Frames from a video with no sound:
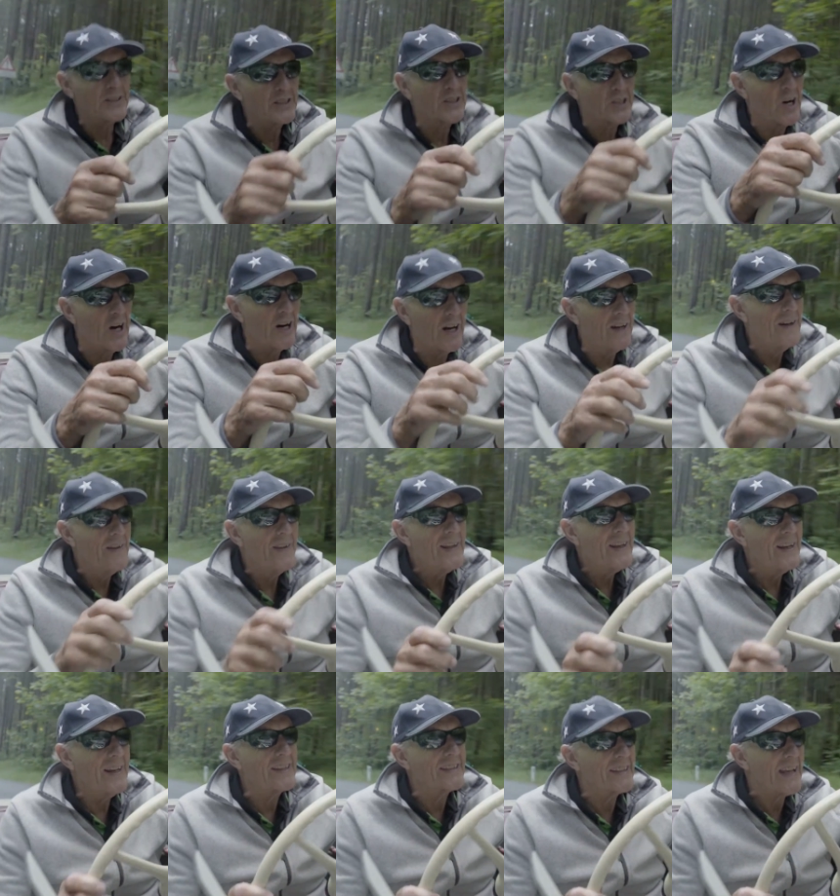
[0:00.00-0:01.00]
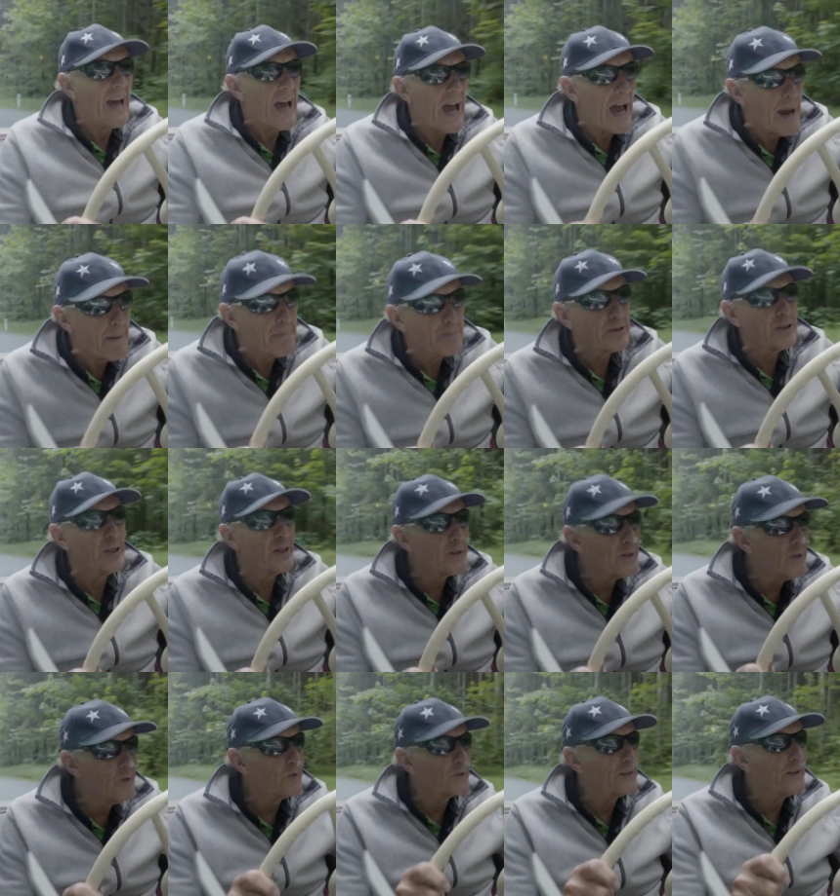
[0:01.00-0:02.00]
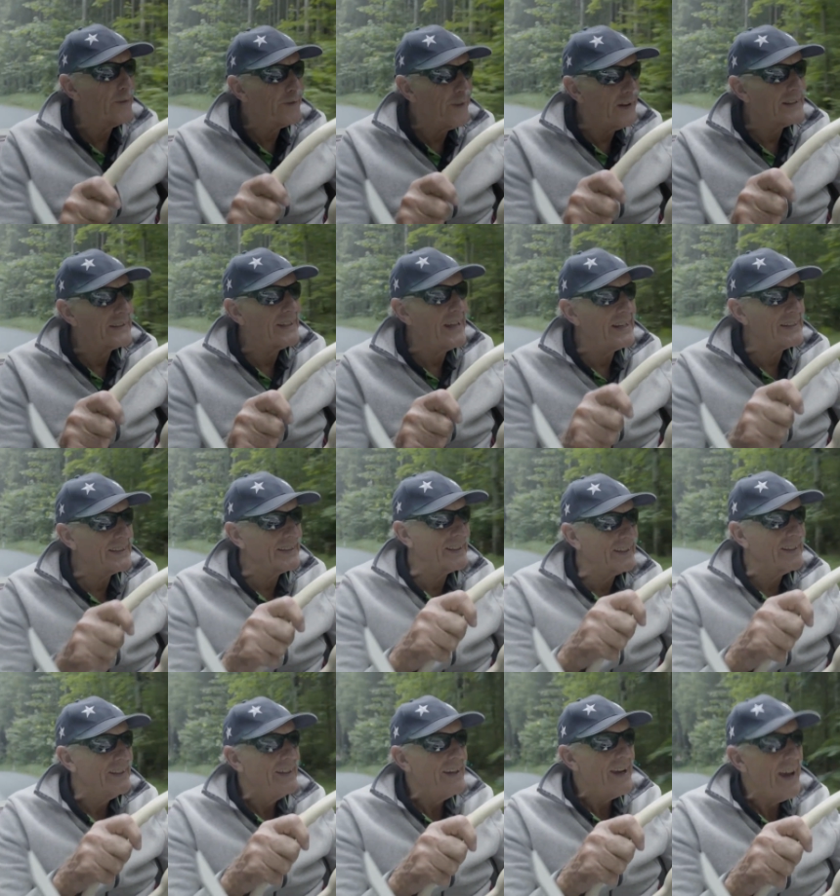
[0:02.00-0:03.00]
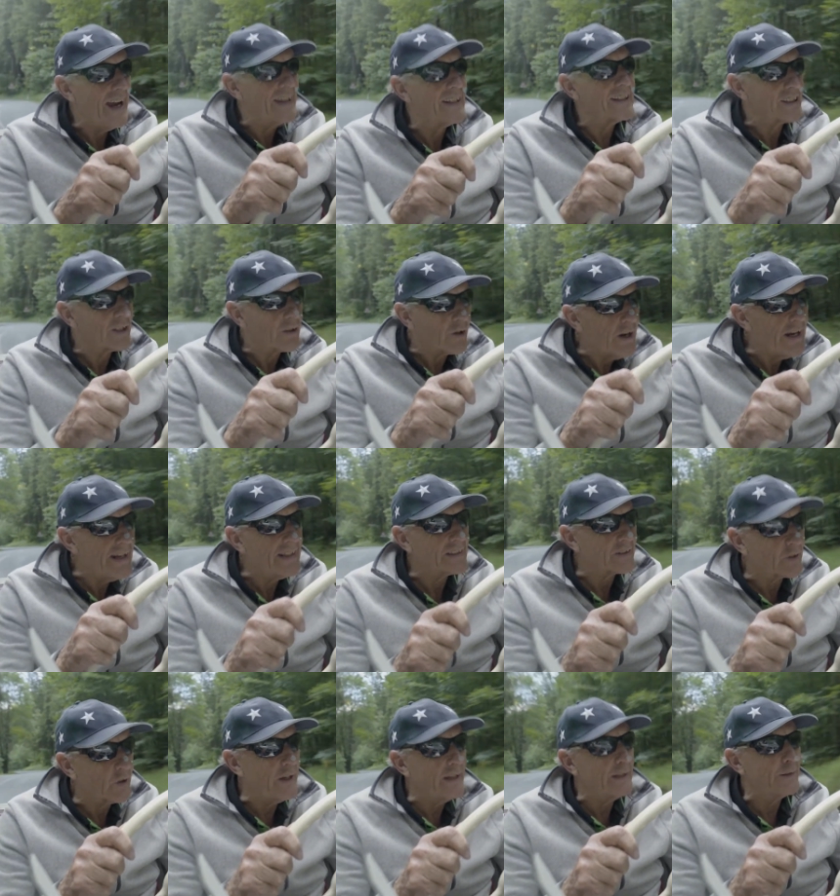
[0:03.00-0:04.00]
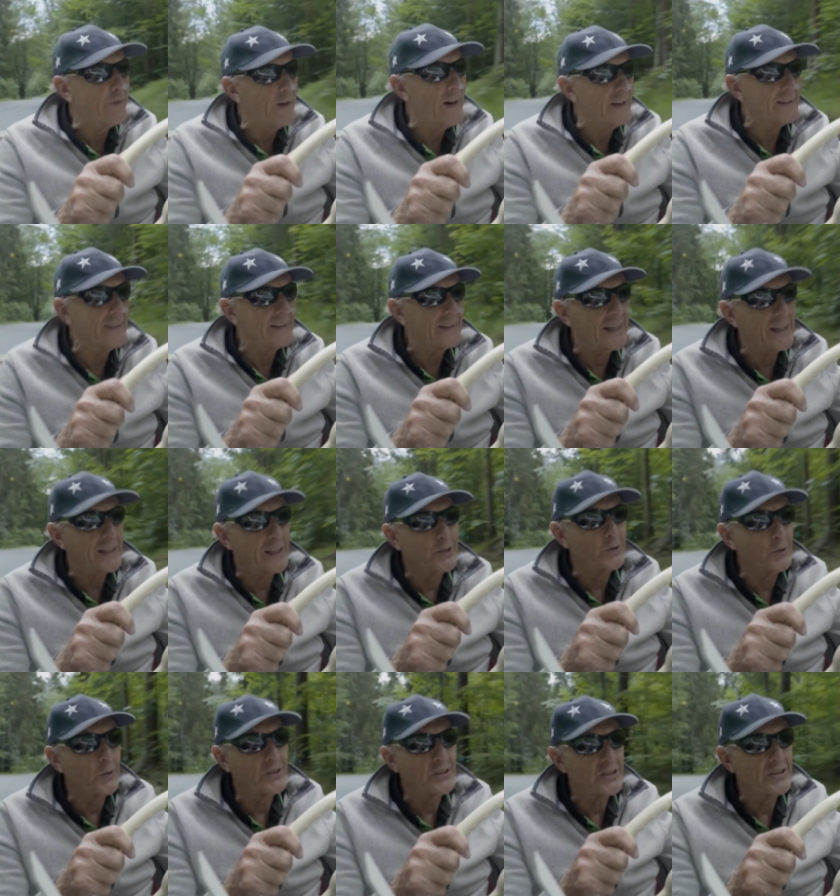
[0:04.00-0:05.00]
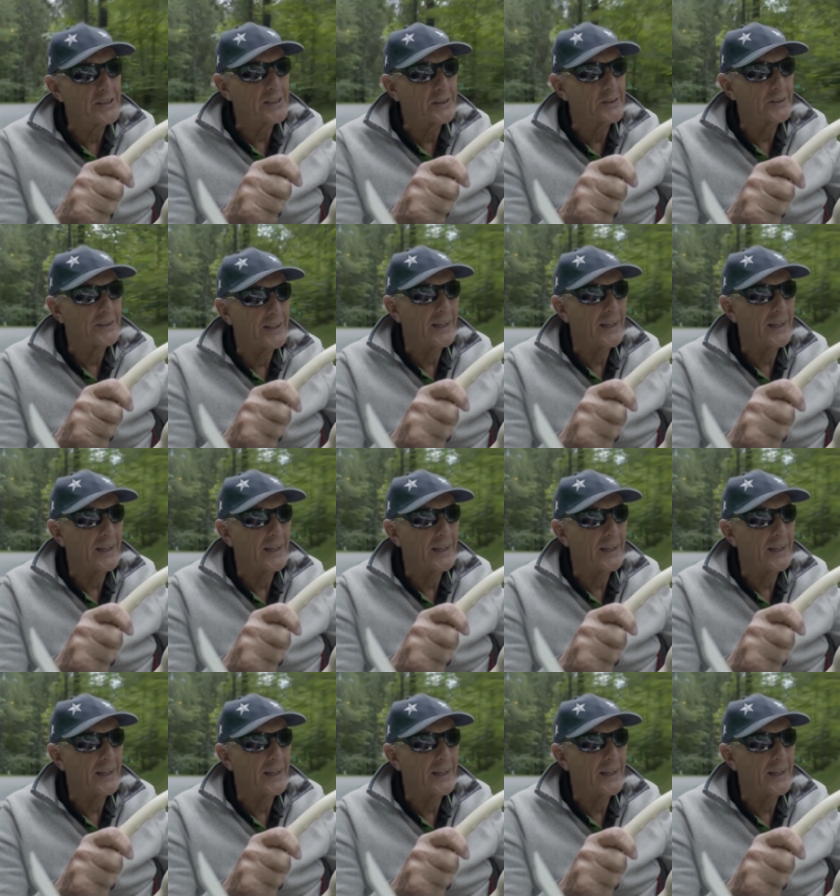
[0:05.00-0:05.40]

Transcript: this car. It's absolutely fantastic and great, great fun that I can do this here